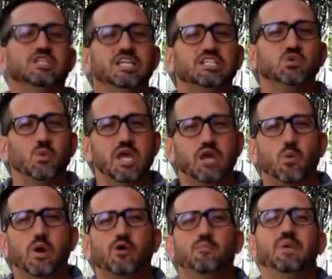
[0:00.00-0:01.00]
this week
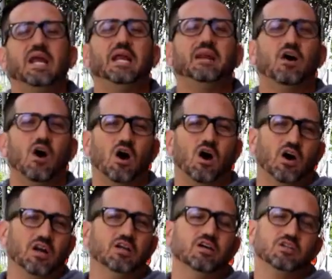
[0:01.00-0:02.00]
we are meeting
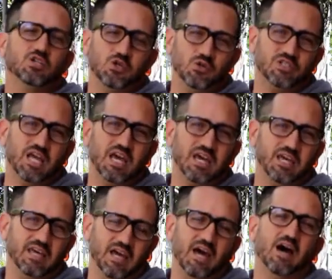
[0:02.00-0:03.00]
on
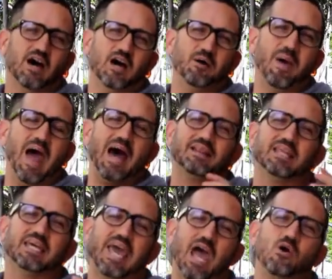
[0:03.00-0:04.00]
Tuesday at
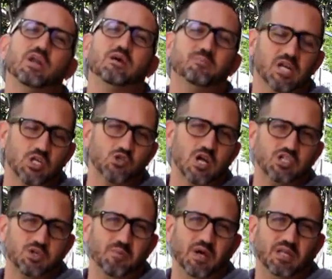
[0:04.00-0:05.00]
the County
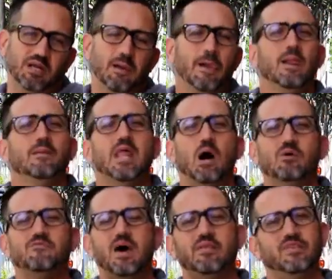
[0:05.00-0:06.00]
Administration Building. Now,
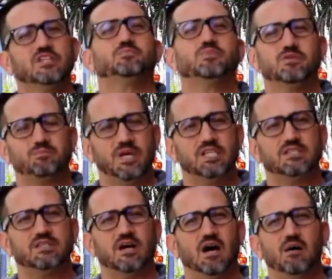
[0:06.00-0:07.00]
we've met in this
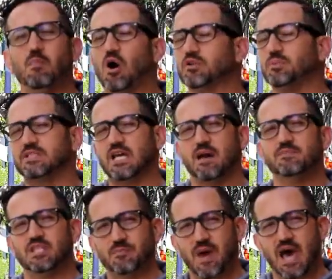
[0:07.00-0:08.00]
place multiple
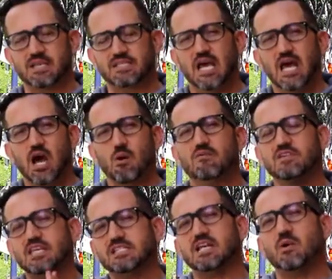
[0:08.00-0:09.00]
times in the past. However,
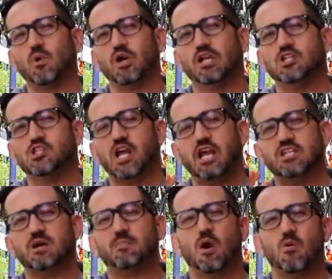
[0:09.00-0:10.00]
this time we're going to change
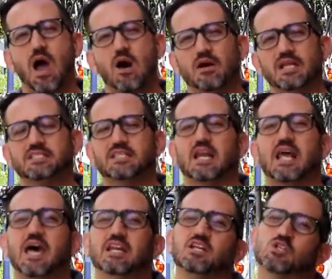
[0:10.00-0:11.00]
up our route. Instead of
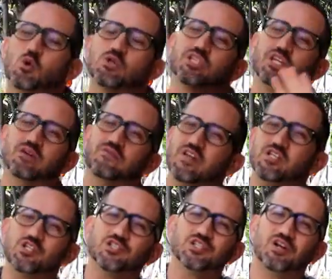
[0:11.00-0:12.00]
heading towards the
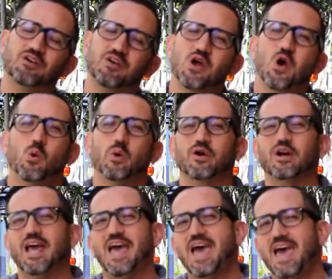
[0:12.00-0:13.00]
Convention Center, we're going
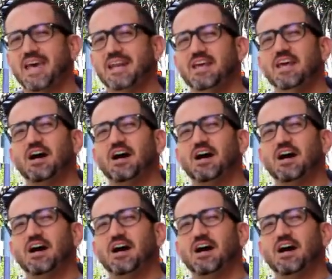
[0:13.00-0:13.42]
to head